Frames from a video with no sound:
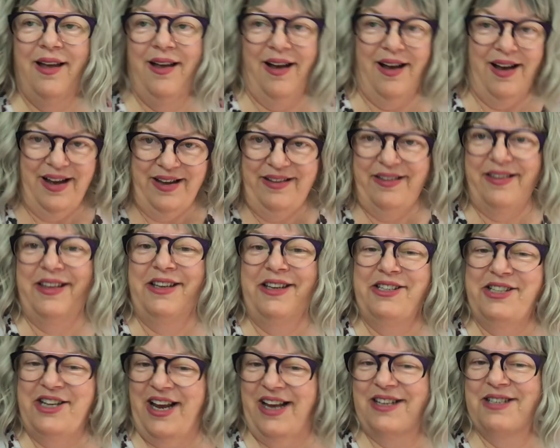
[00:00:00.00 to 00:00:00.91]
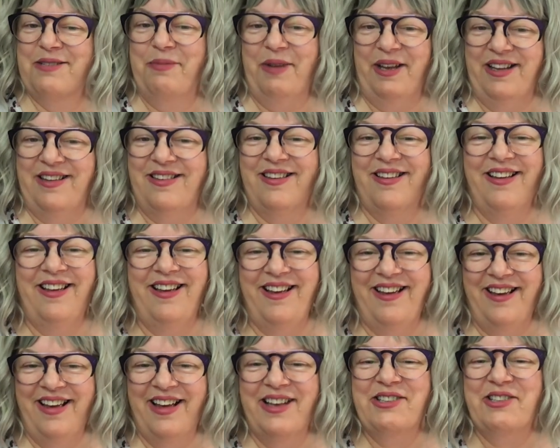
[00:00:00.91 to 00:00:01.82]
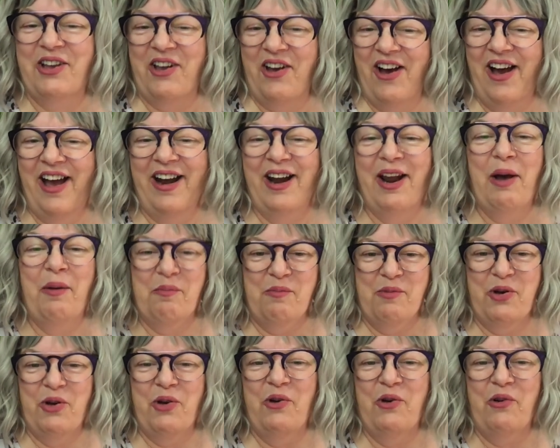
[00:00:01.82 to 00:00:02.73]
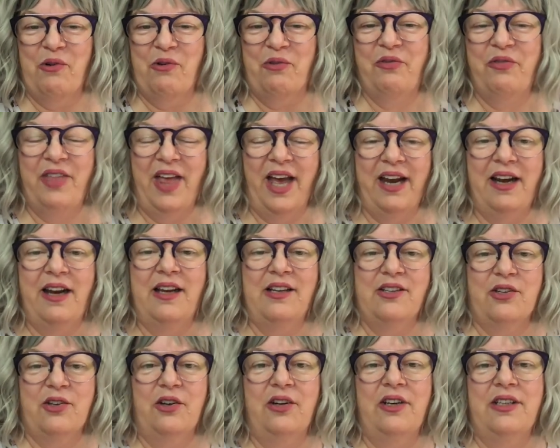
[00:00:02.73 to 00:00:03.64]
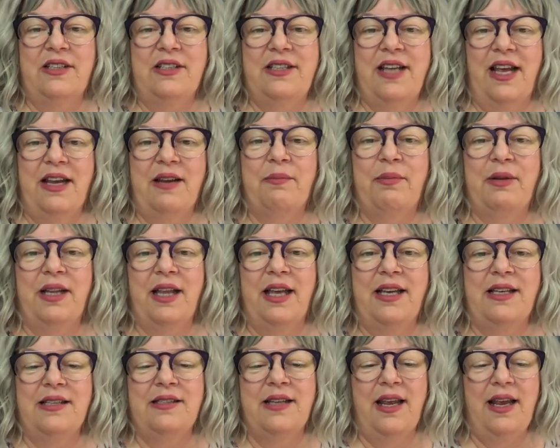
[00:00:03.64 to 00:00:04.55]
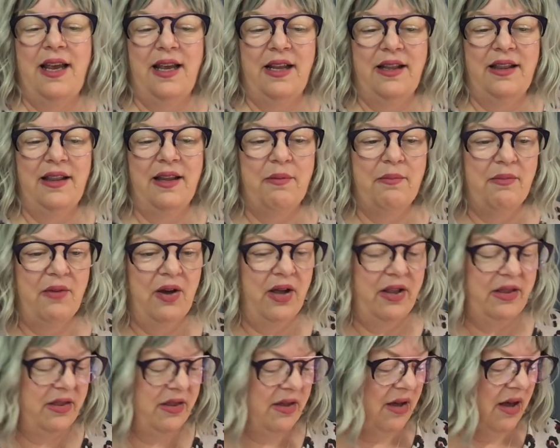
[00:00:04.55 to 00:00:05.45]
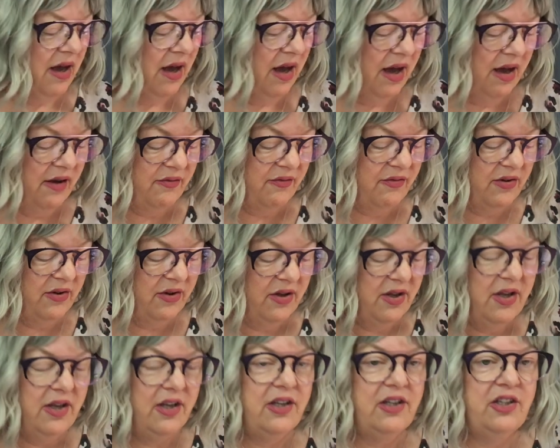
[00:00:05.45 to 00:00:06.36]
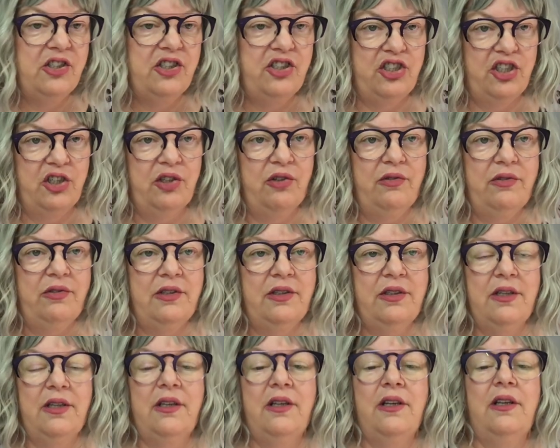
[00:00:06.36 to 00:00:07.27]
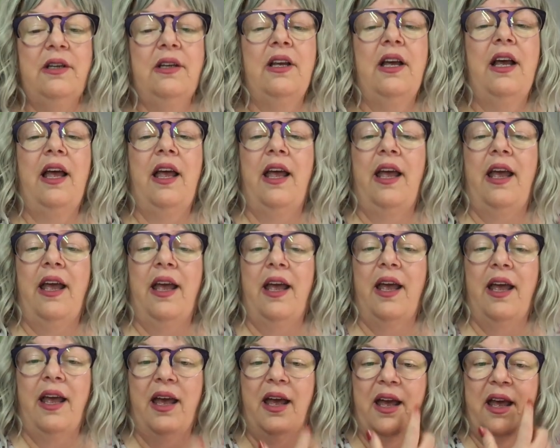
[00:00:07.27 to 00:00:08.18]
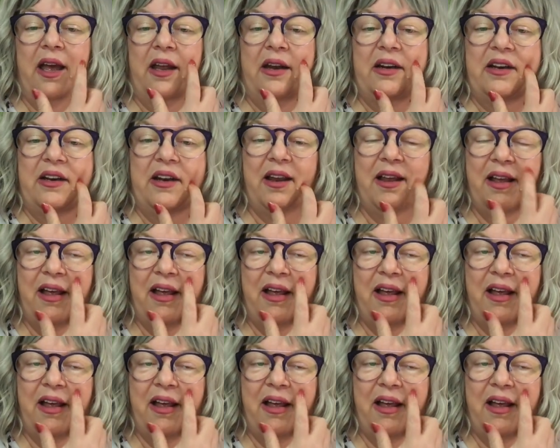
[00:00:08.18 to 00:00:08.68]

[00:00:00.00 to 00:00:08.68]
I think Jack Smith has got a move that is going to take place in the month of June, and